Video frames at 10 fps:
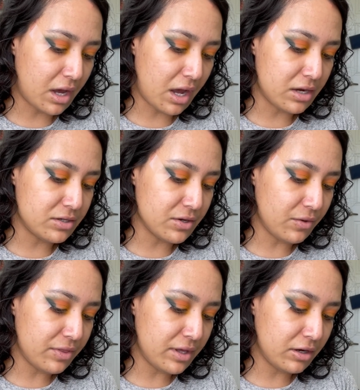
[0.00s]
I
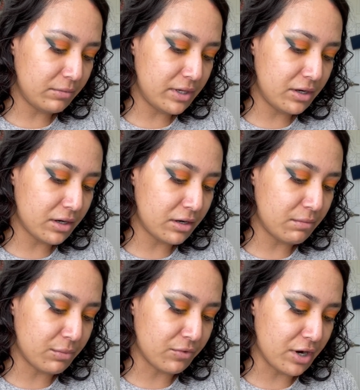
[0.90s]
don't think it'll be good on a
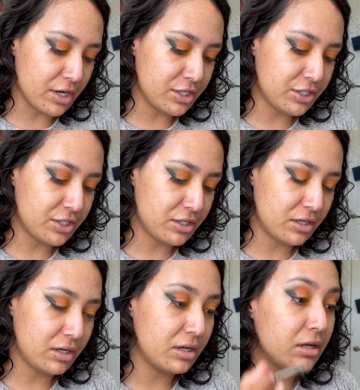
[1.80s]
brush,
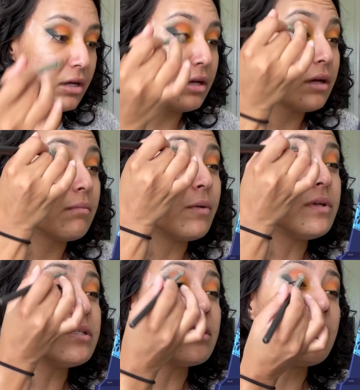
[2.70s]
but we'll
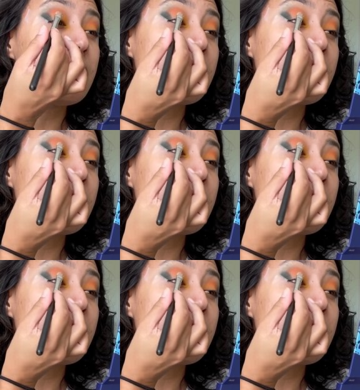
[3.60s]
see.